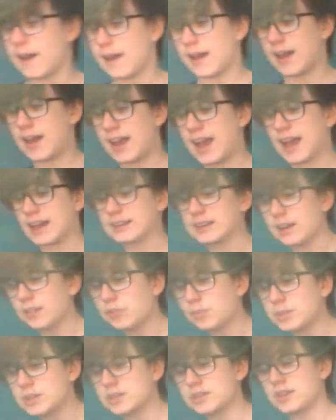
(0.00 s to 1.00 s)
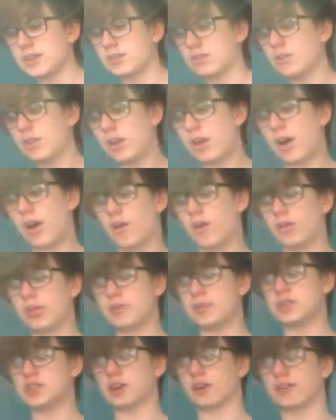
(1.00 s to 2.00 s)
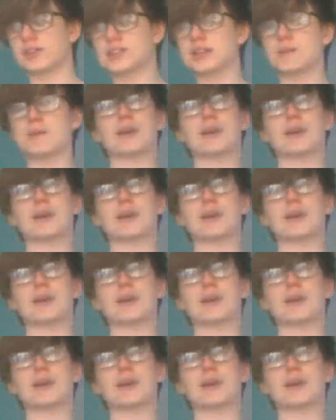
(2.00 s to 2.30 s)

And government does not hold the majority